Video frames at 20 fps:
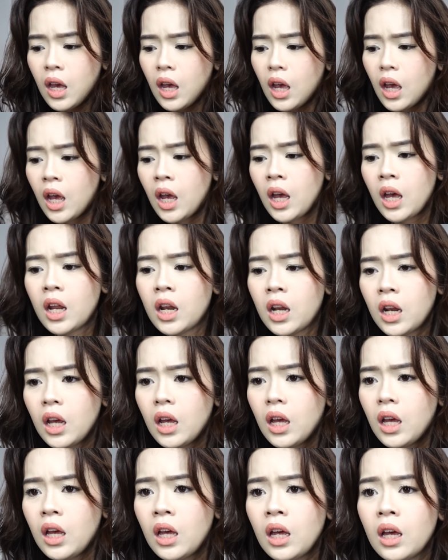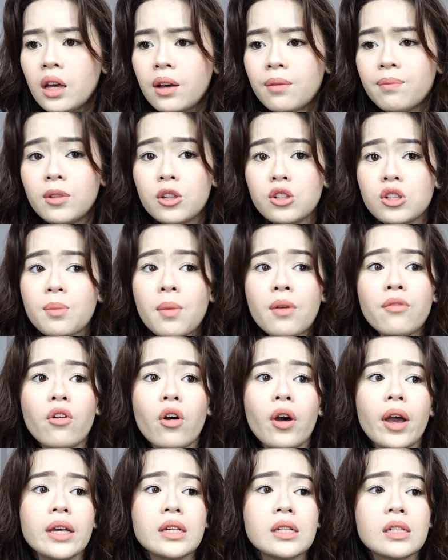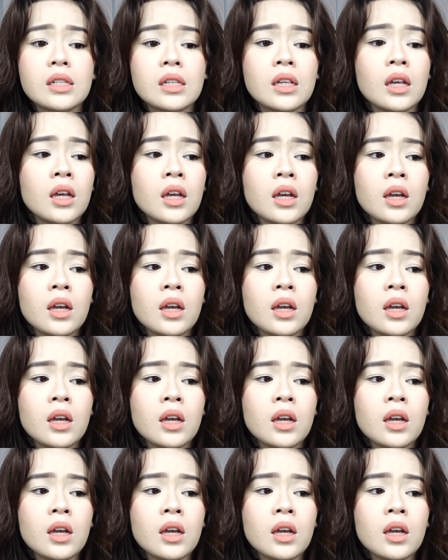and I'm losing my voice.